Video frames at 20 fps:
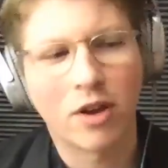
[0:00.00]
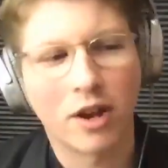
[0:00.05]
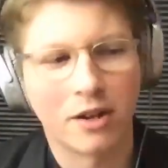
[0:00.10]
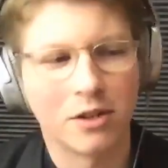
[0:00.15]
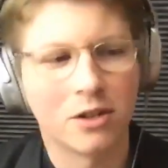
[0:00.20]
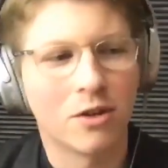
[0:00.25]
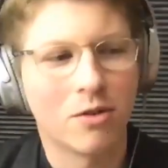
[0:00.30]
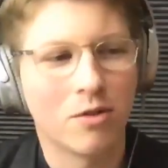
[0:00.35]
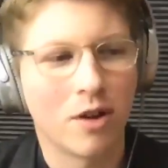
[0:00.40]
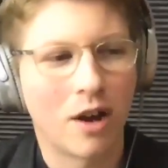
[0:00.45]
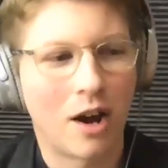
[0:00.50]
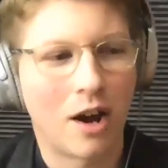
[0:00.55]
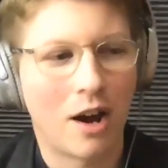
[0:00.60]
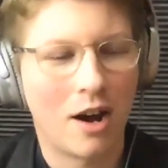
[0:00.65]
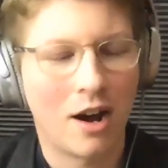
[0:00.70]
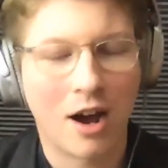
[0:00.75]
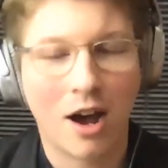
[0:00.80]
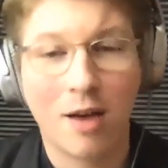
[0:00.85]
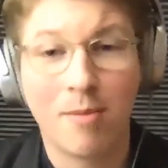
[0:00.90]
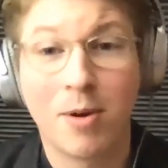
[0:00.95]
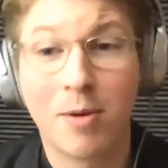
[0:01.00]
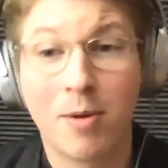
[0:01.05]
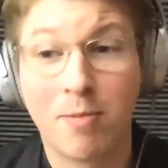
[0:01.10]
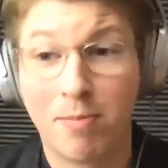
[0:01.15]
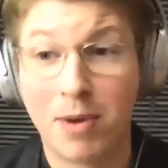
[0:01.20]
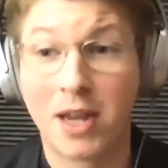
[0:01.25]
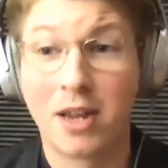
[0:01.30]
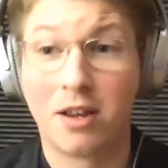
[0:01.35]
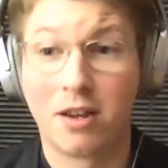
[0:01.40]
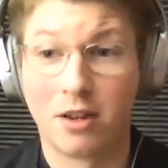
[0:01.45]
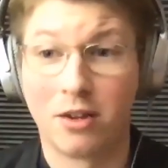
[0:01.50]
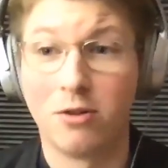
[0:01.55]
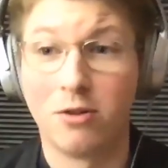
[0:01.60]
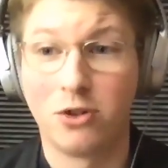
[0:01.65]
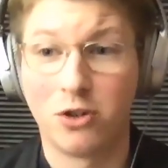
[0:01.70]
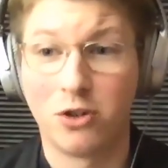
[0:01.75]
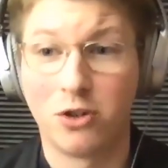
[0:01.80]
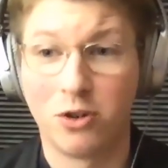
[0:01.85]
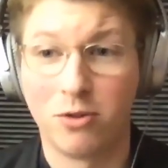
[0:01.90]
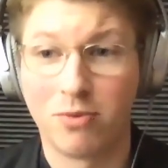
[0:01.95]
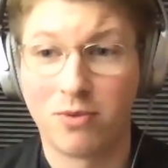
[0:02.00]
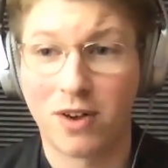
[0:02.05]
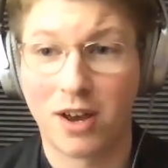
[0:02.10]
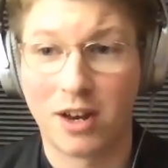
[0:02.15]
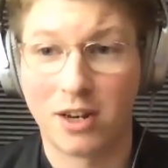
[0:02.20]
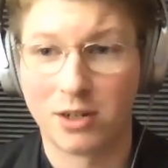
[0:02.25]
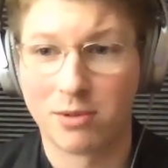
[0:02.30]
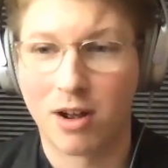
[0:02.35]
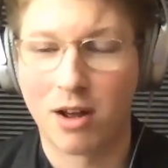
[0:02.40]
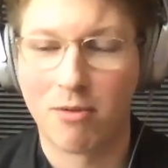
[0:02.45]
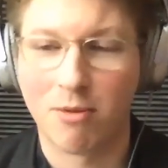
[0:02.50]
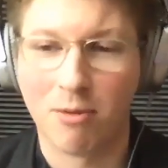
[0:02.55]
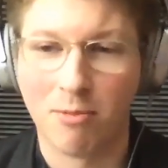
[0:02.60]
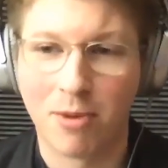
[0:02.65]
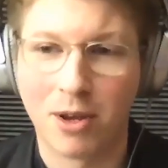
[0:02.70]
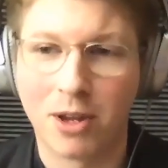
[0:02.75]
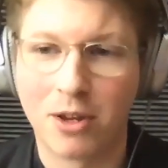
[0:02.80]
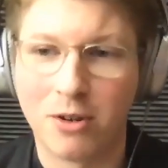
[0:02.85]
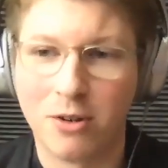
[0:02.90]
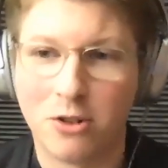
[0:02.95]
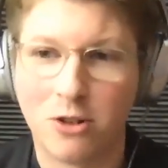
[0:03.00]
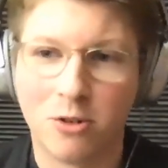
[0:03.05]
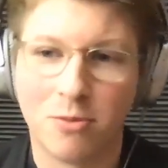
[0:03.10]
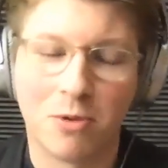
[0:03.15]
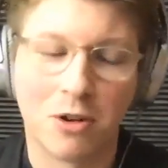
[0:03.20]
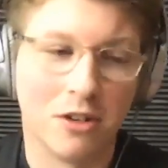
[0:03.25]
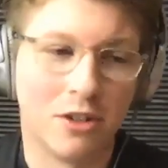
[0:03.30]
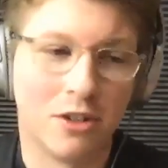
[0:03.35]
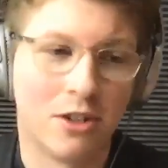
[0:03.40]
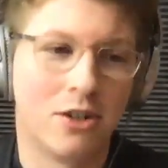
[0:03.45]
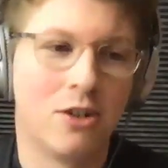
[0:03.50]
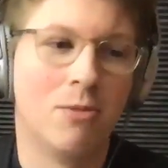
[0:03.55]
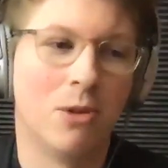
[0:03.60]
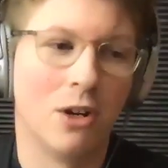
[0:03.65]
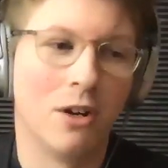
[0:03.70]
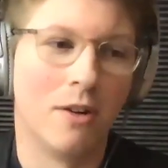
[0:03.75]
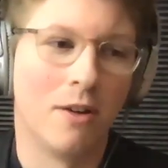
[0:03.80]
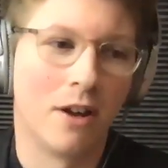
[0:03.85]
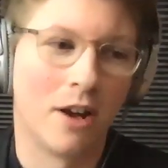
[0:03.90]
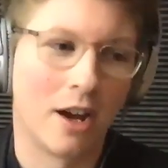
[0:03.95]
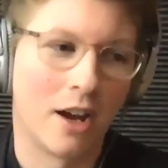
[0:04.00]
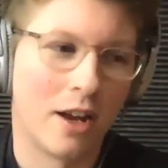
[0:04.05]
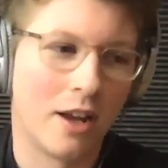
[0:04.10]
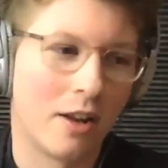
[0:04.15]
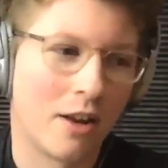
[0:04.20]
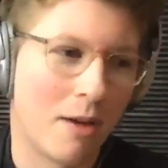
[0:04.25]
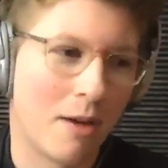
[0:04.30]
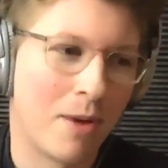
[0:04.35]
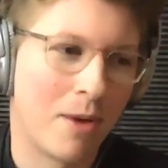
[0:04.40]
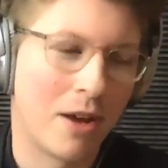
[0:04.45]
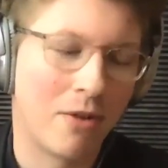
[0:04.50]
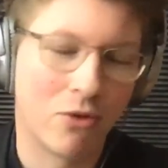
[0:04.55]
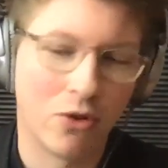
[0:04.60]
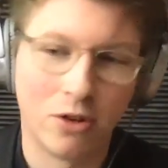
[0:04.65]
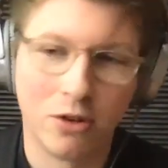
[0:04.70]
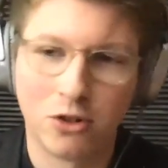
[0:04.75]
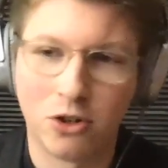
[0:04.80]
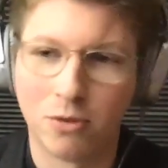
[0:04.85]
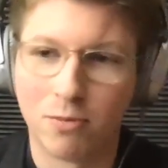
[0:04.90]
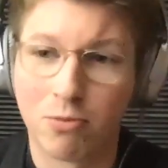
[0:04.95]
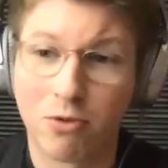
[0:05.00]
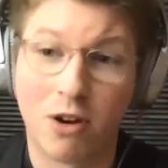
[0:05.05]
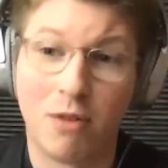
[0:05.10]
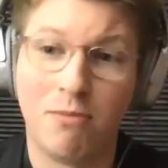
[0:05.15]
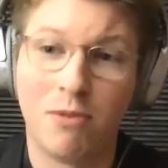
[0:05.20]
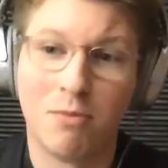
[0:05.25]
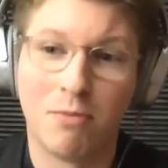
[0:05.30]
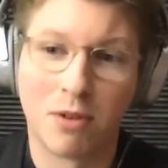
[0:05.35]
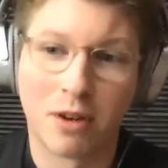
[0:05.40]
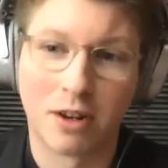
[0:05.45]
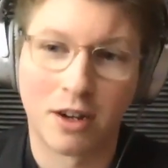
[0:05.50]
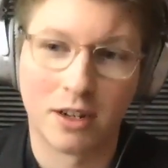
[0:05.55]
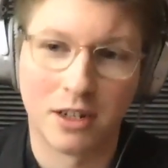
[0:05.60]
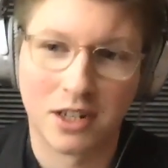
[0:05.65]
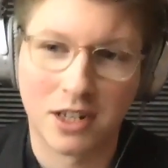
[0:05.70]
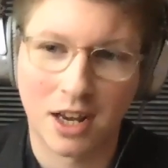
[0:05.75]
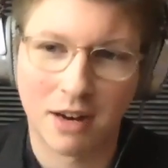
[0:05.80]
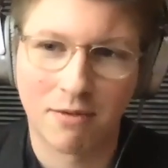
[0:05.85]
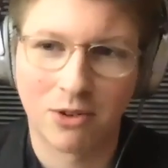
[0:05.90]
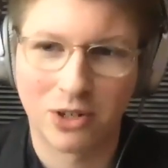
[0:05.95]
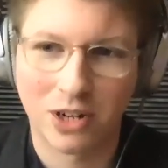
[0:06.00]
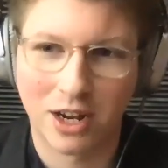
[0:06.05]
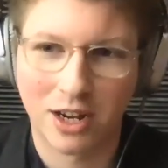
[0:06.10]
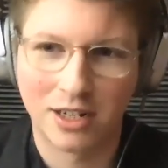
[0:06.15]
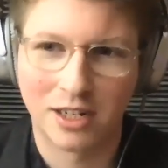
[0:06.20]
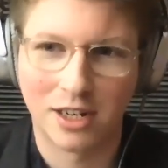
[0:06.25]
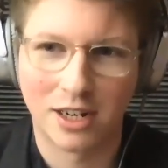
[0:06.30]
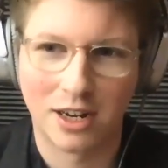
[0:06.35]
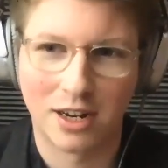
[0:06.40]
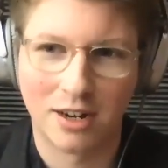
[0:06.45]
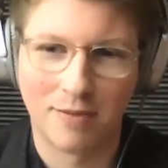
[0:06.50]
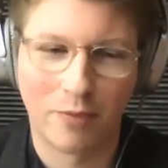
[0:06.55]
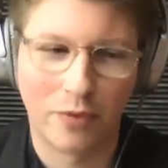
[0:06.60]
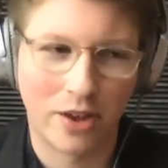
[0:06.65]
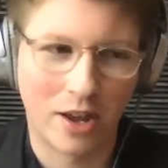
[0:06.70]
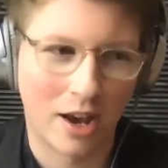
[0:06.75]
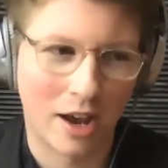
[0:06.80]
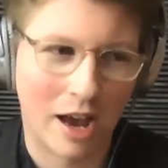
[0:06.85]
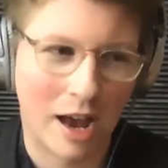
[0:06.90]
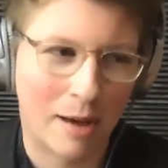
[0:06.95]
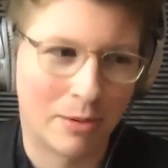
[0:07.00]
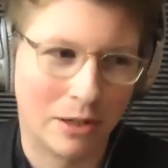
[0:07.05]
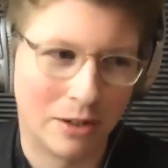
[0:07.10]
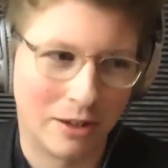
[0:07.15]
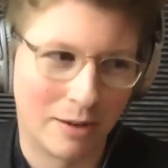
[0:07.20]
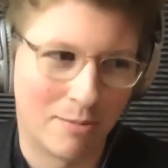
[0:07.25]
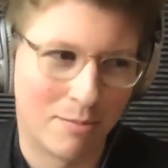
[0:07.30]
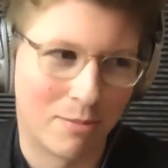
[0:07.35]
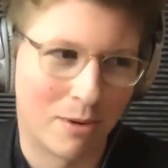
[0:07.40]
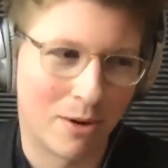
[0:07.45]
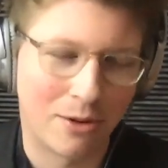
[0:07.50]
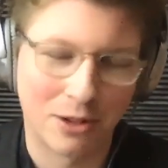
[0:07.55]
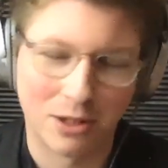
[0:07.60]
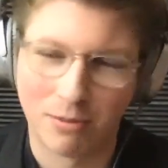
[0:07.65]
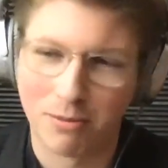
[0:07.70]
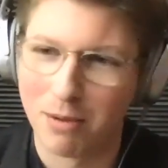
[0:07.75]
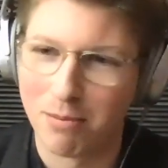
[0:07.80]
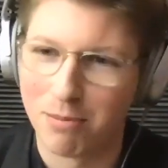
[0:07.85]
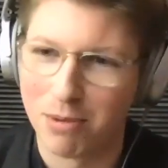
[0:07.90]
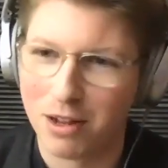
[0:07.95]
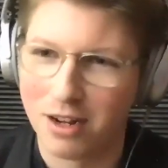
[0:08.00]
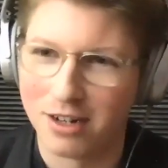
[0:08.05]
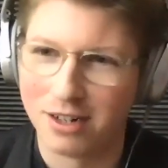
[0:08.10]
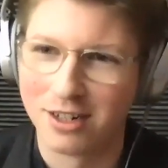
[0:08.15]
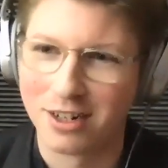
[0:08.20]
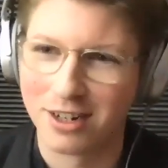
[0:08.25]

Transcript: So I'm a big YouTube fan as well. I'm a big YouTube consumer. I pay for YouTube Premium because advertising absolutely boils my blood.